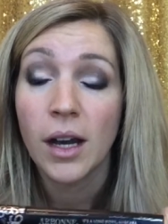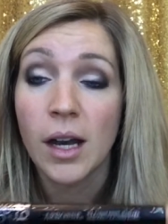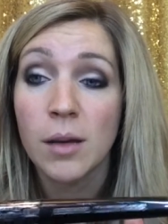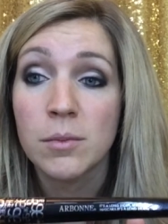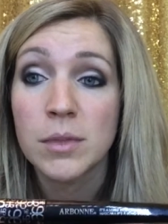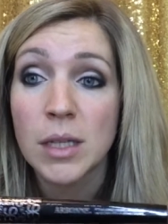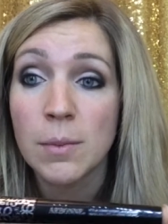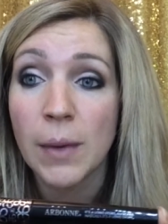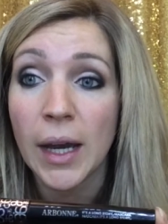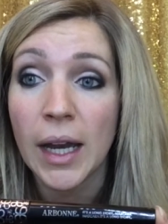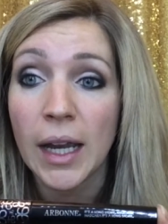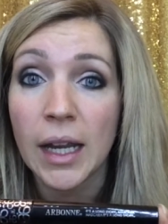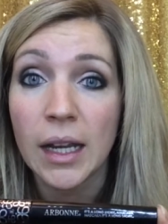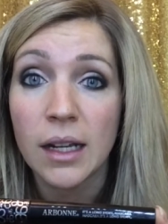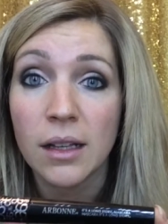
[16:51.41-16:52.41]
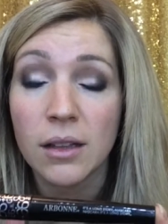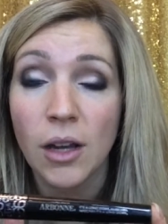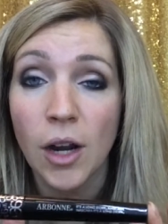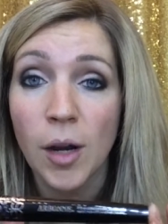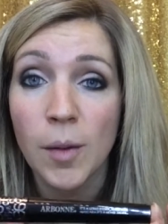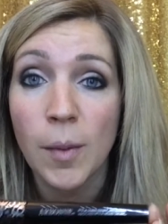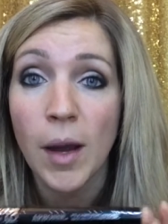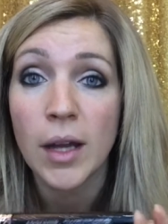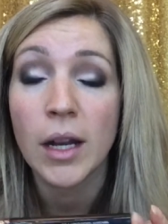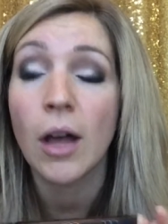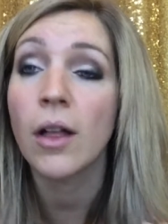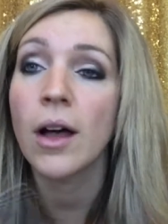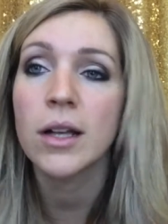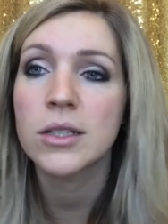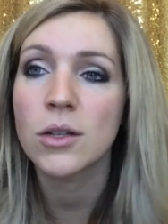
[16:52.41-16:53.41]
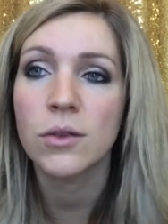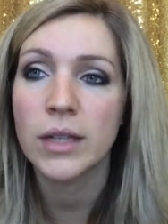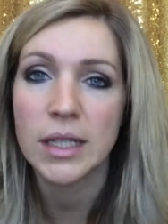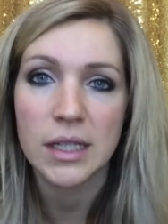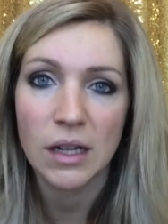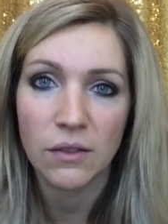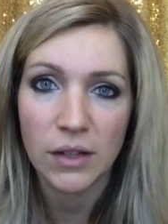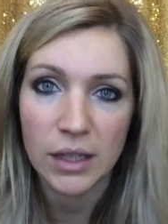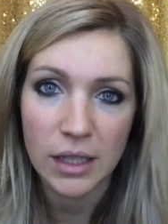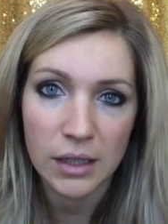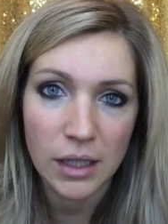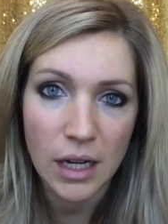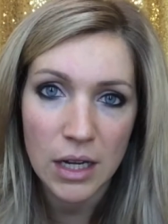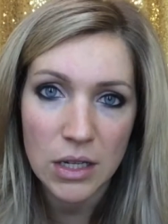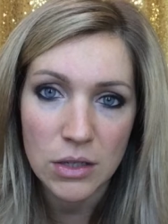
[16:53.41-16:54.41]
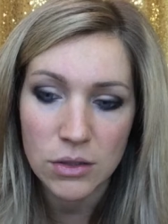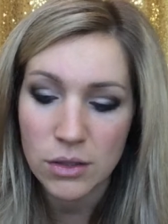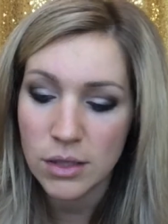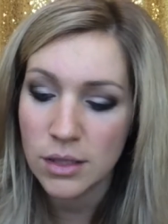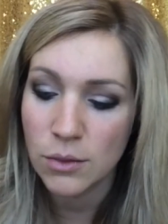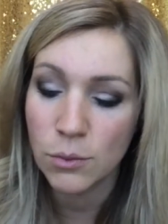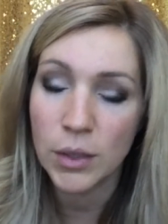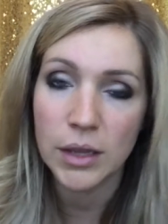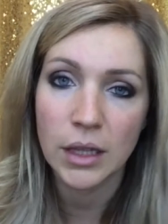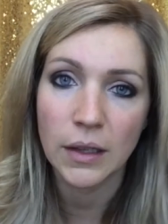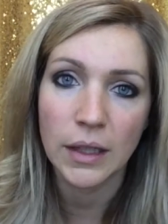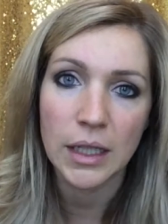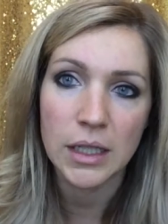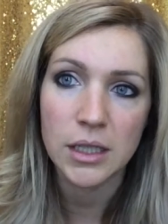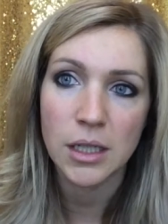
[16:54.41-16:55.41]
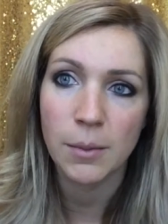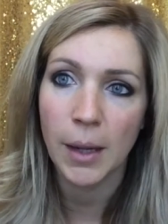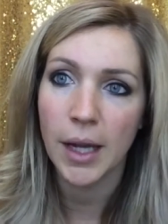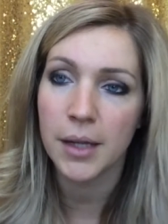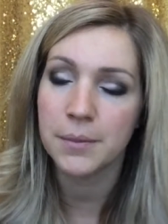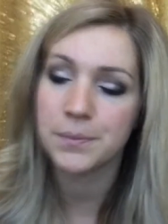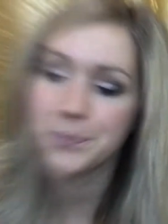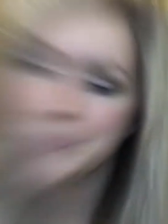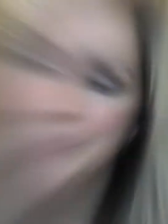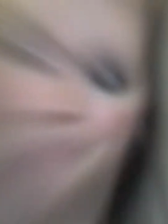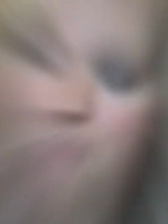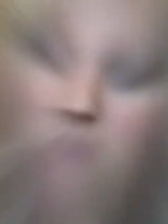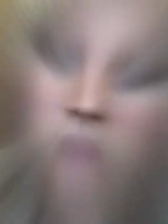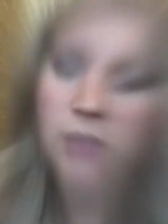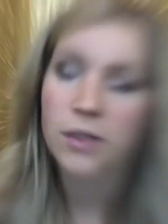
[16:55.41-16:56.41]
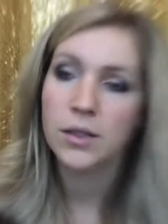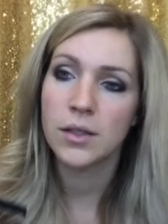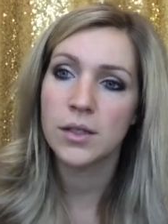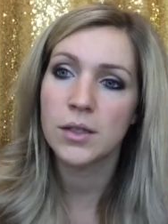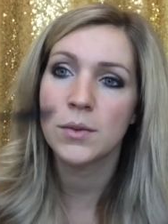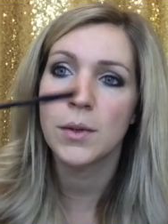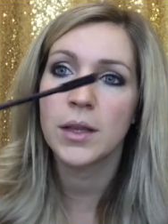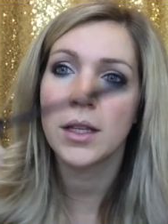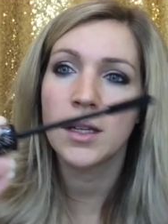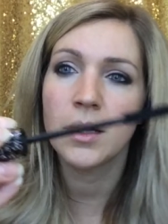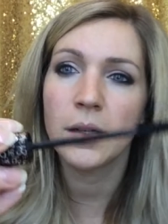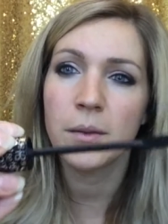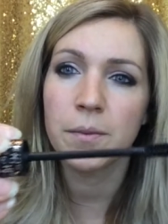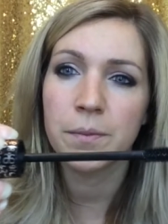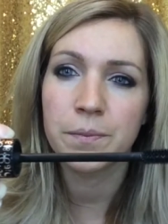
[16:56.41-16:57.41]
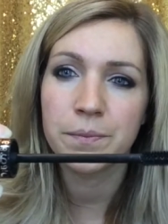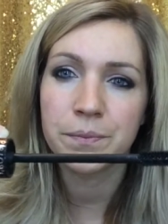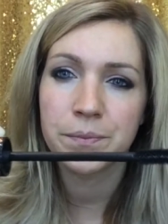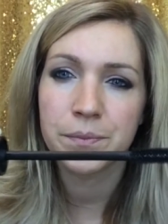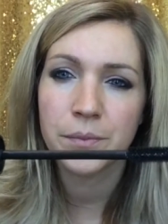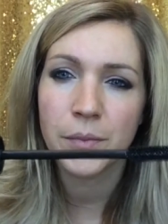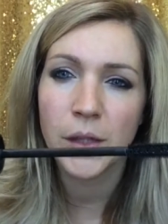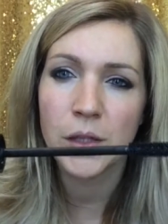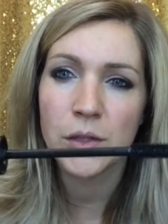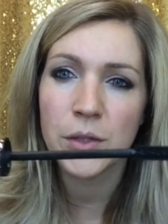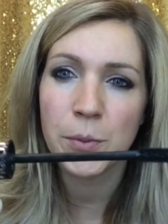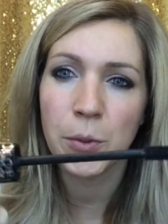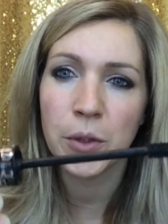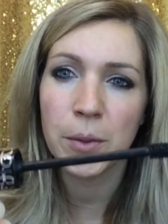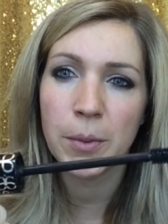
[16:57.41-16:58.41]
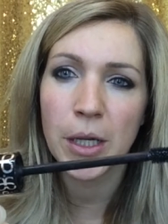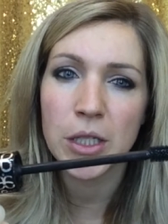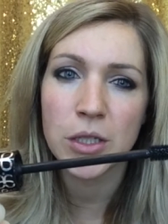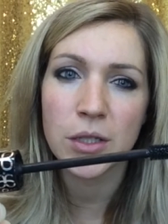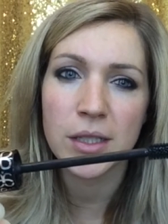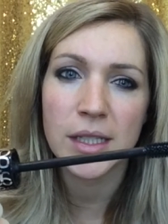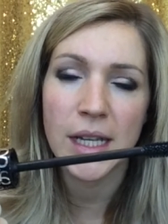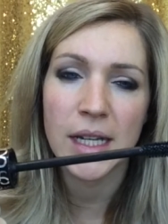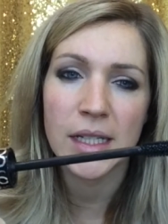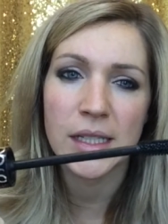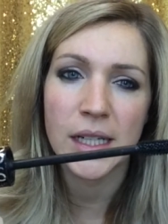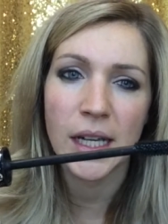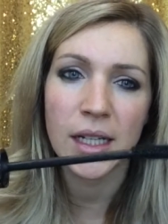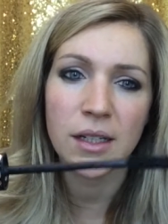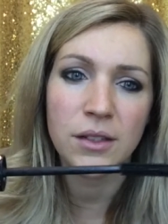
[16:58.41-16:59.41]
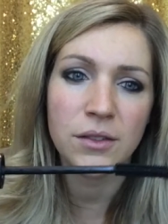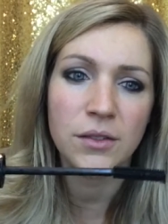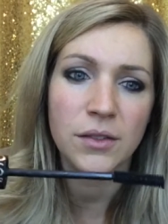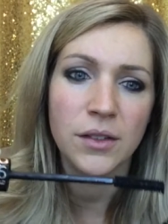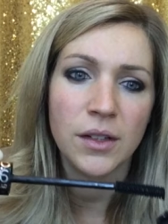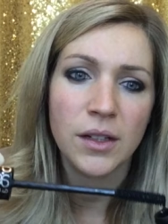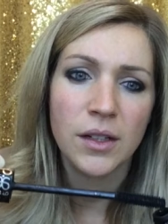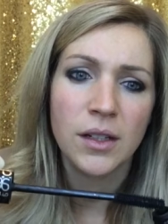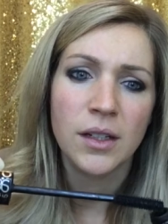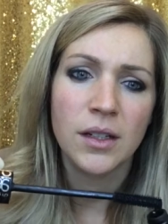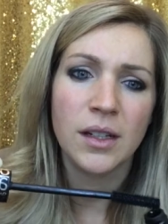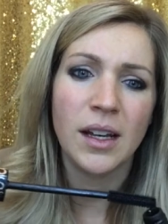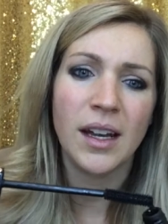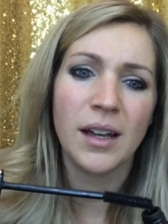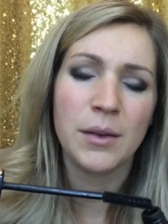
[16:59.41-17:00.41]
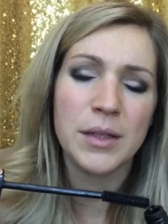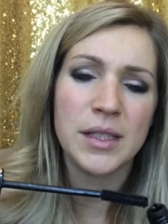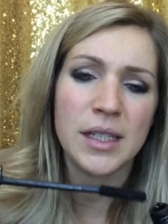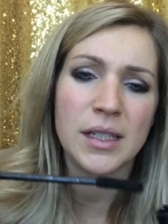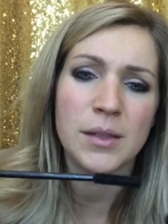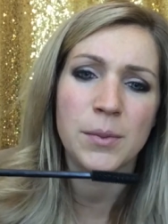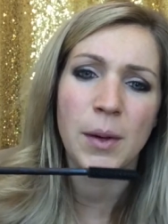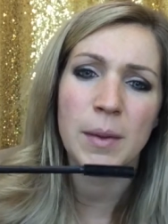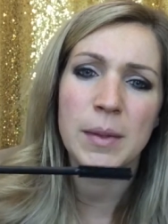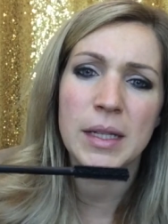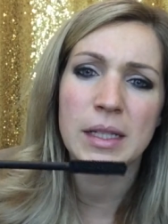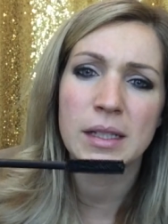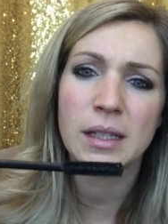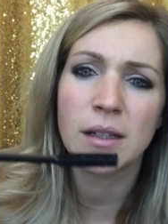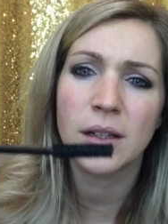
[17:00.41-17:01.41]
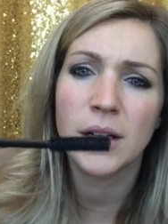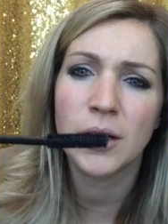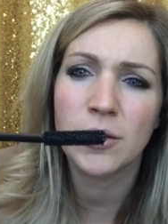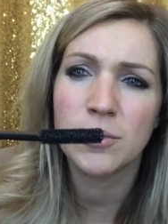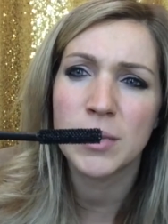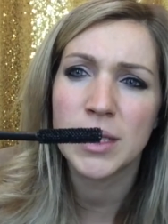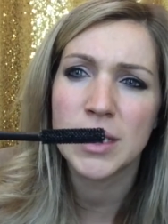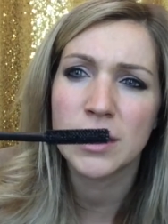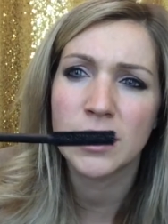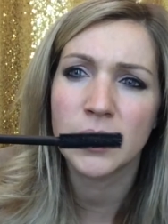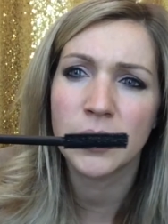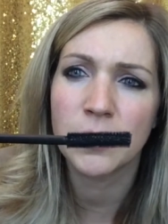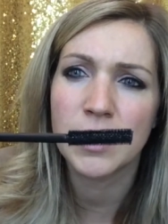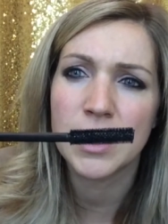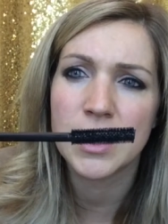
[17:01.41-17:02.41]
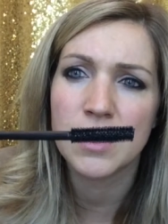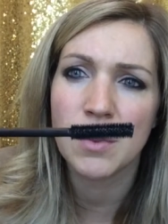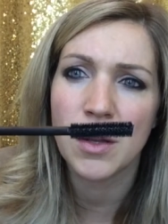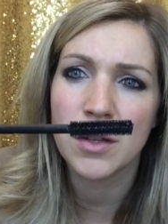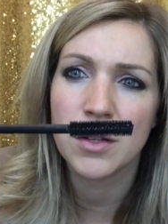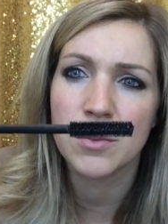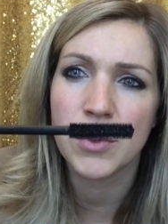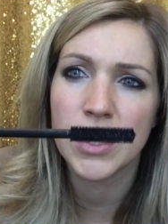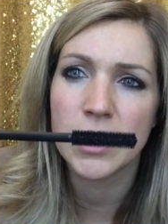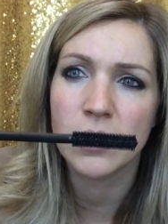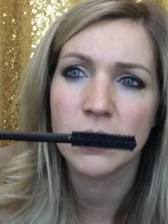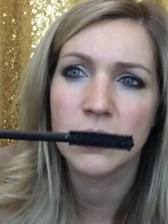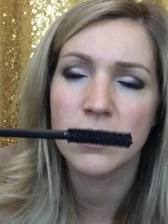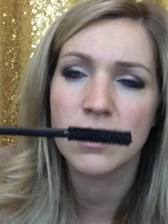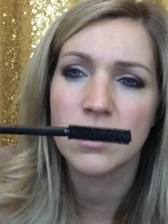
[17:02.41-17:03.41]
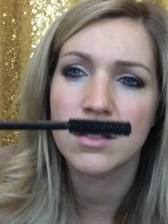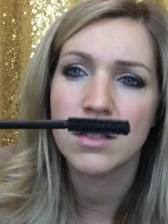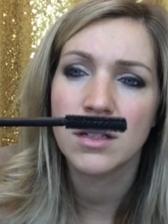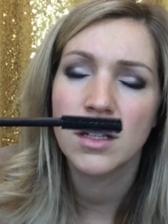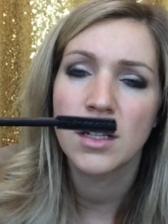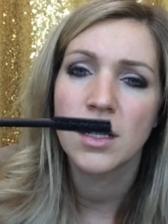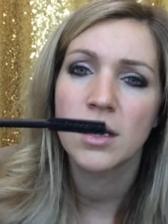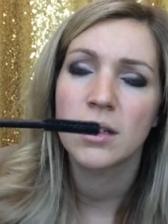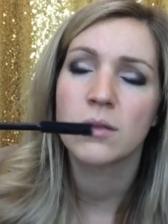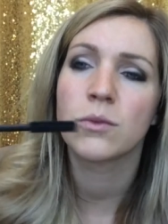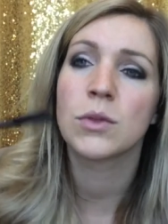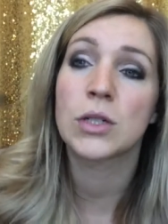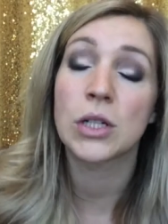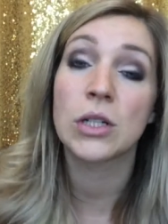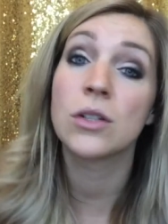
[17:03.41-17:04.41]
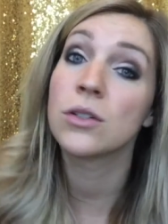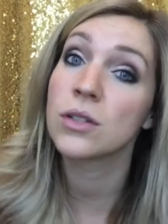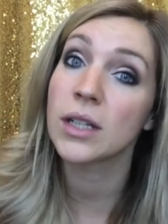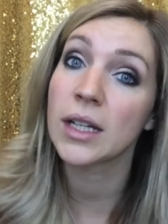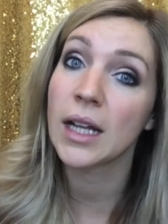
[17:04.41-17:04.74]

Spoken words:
to buy the Arbonne. I'll also list everything that I use with the links to buy it. So this is what the little spoolie brush looks like. It's kind of, I would say it's probably a silicone material with smaller bristles, which is usually,